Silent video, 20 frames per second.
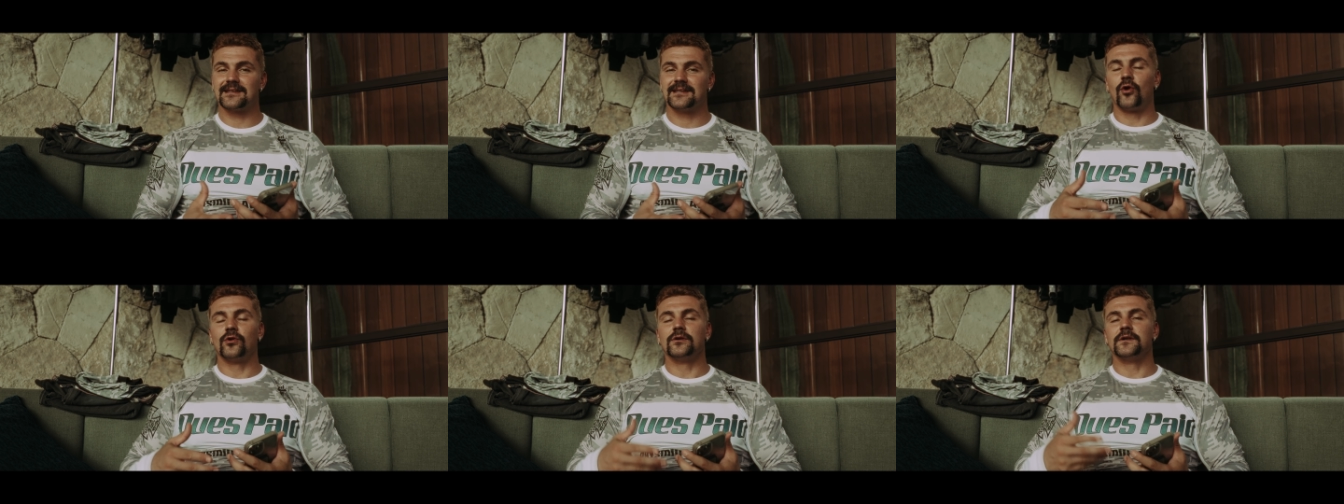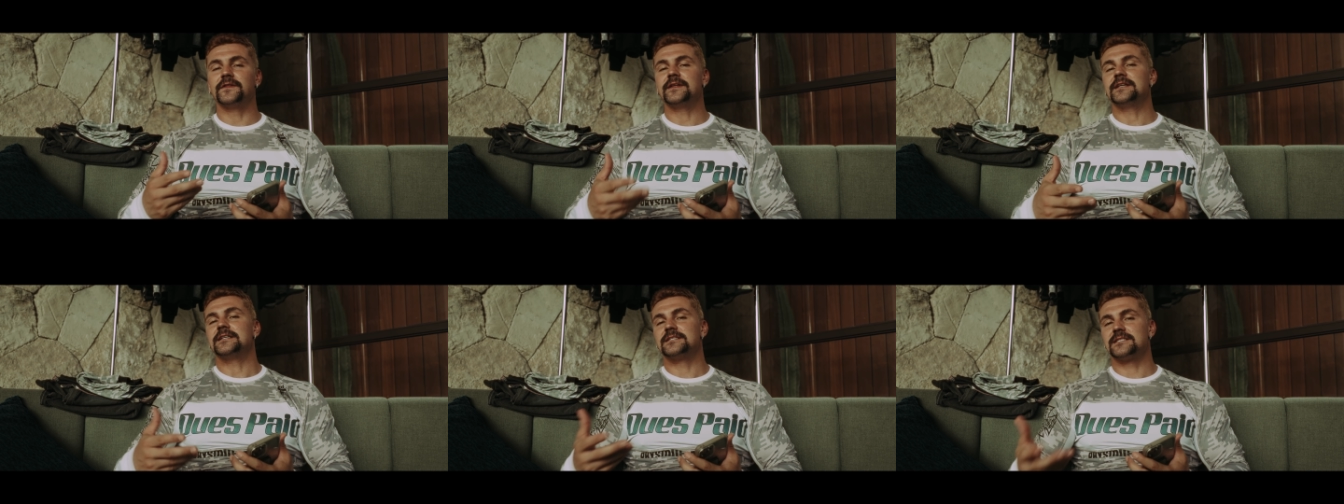All
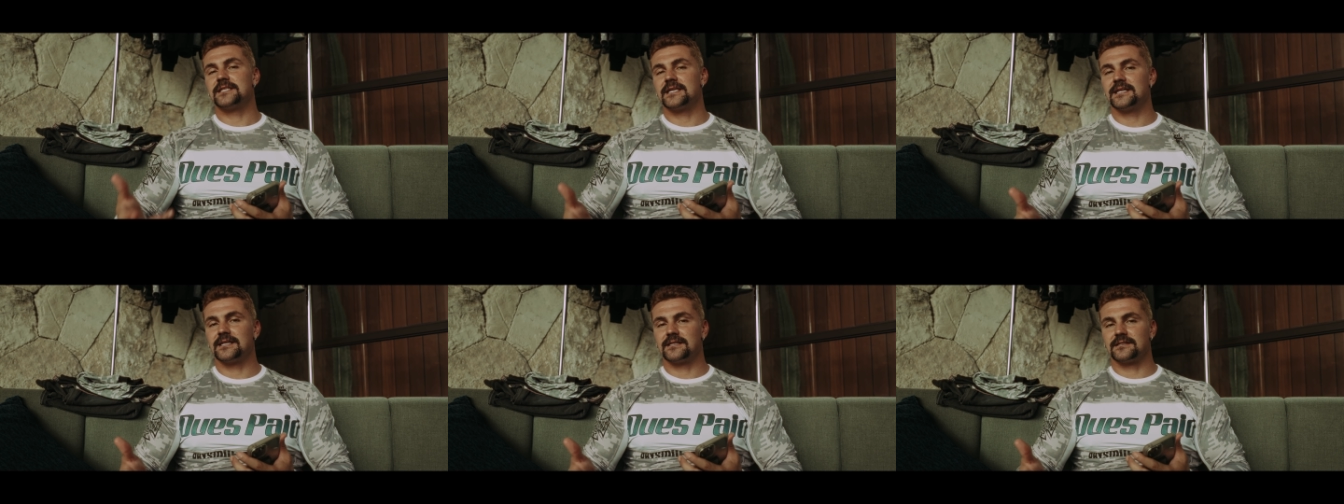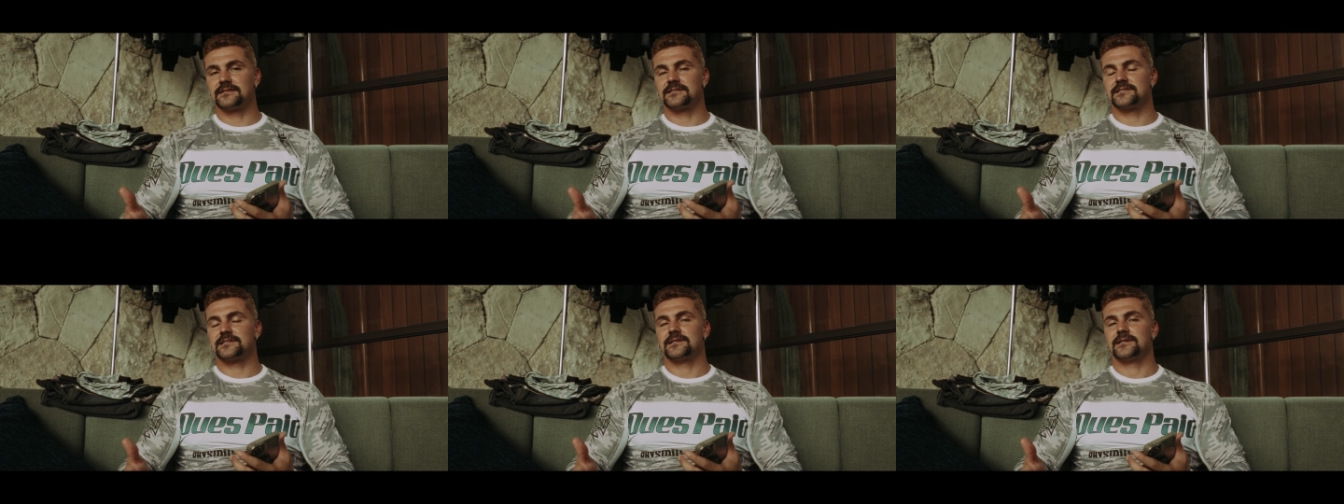of these
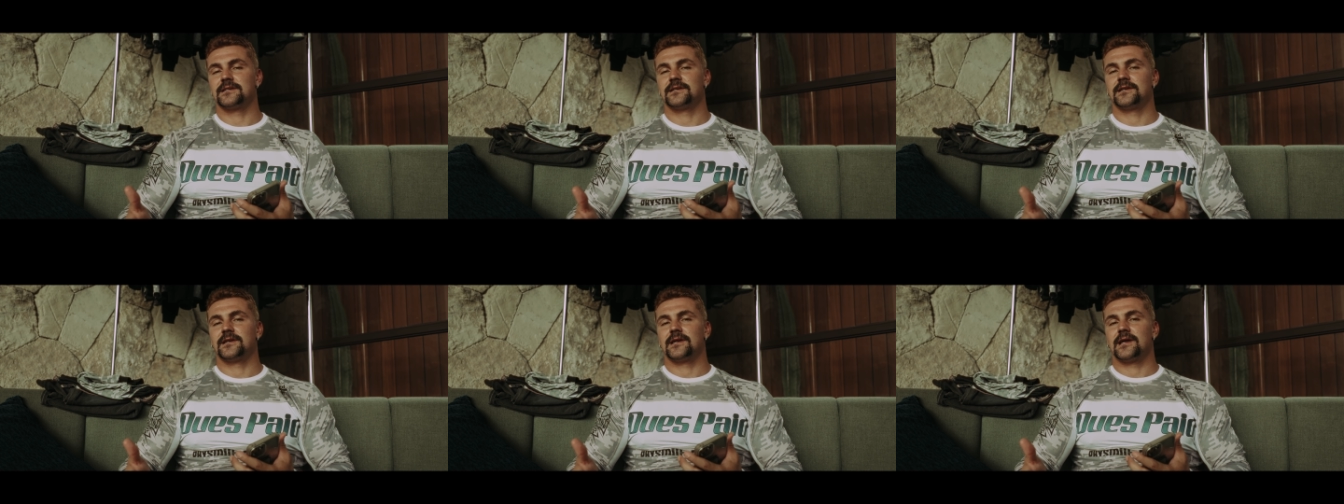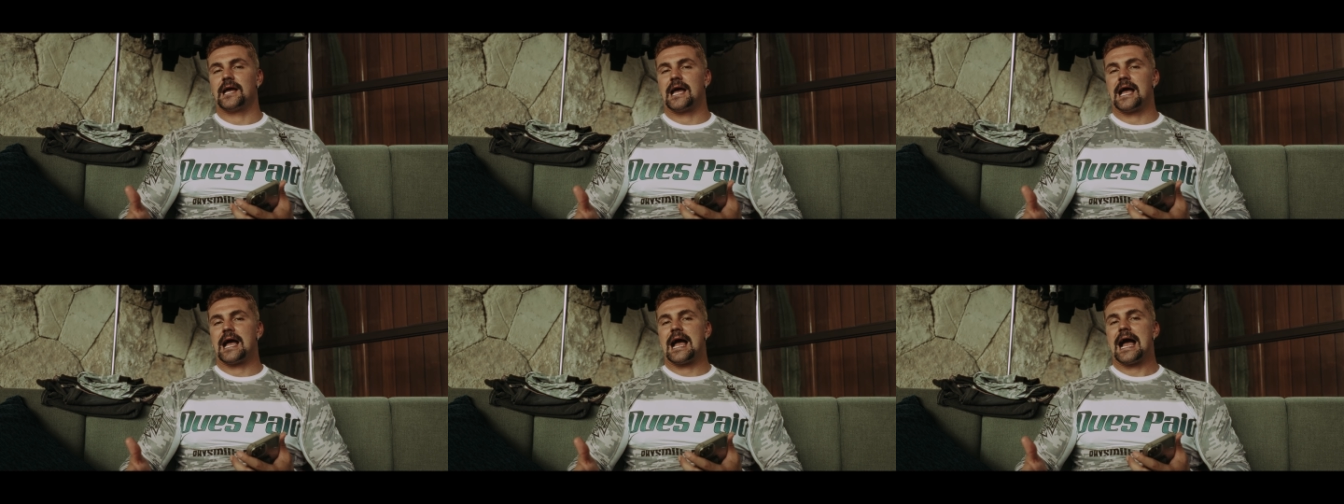things
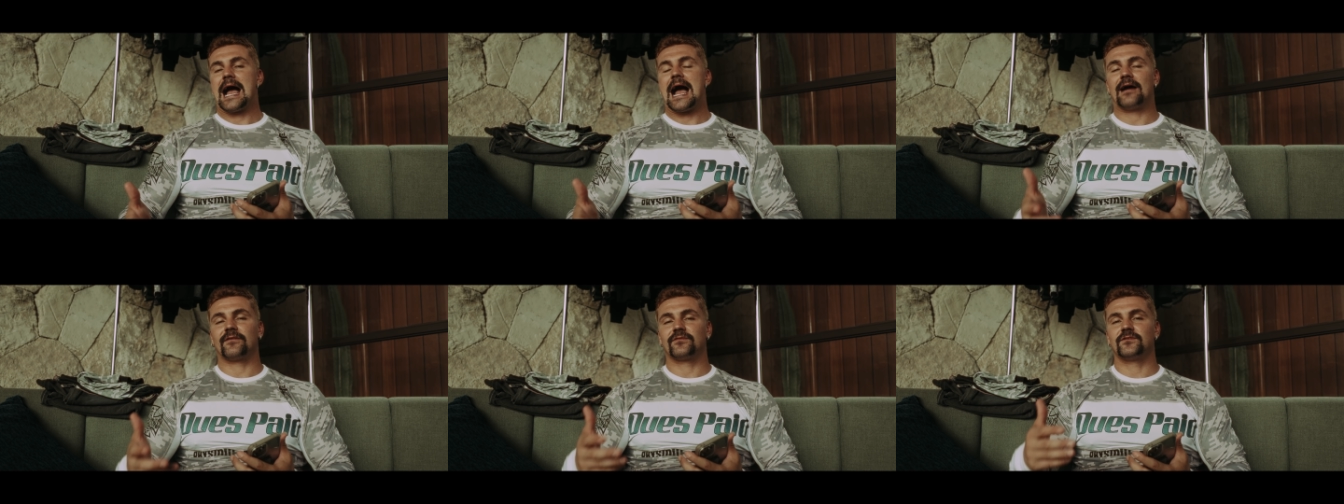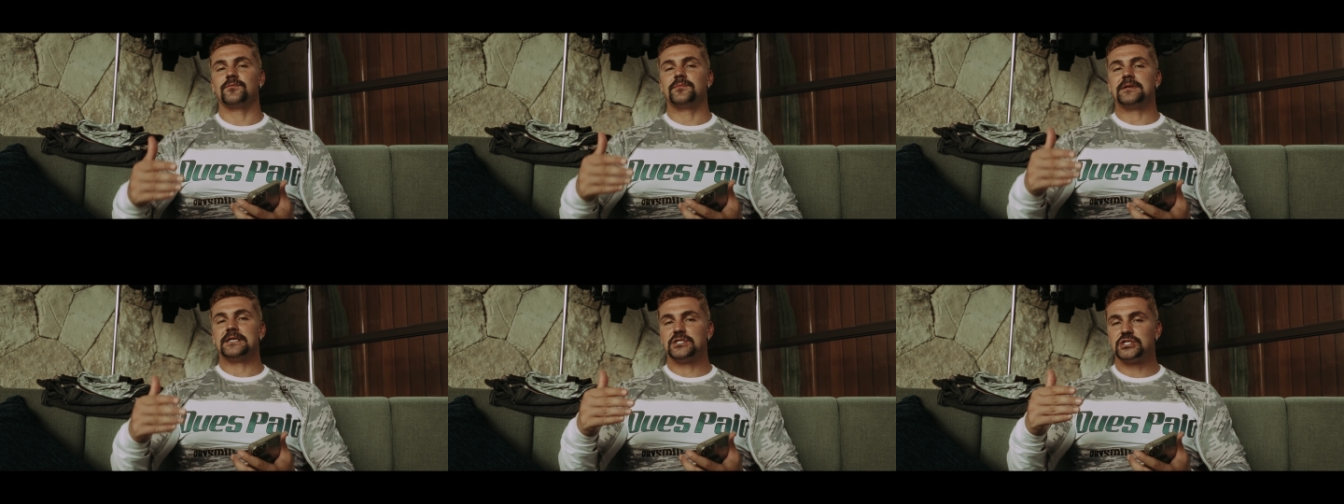have
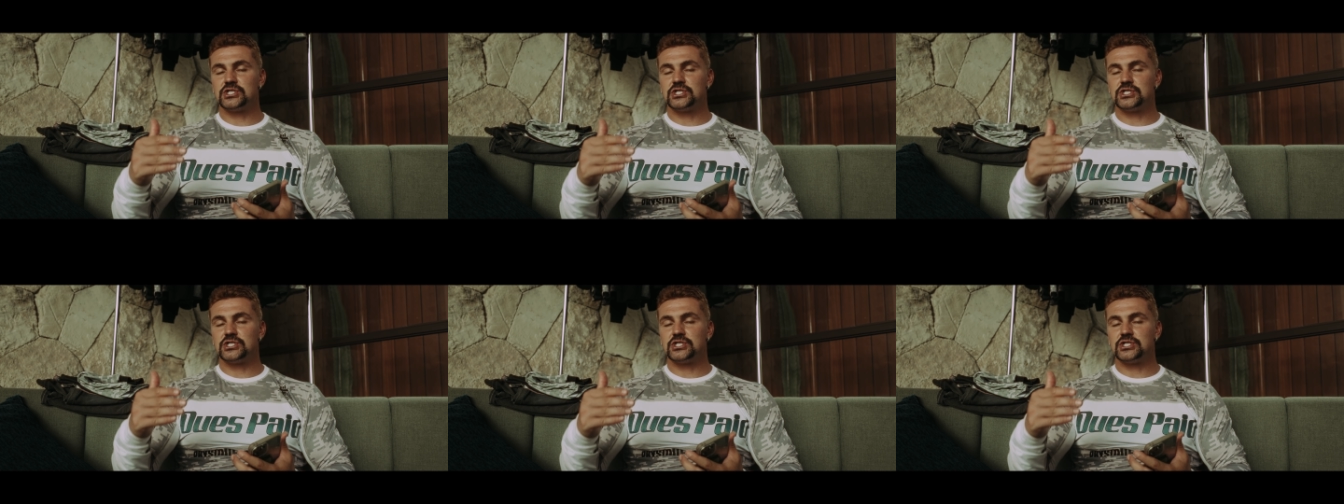to be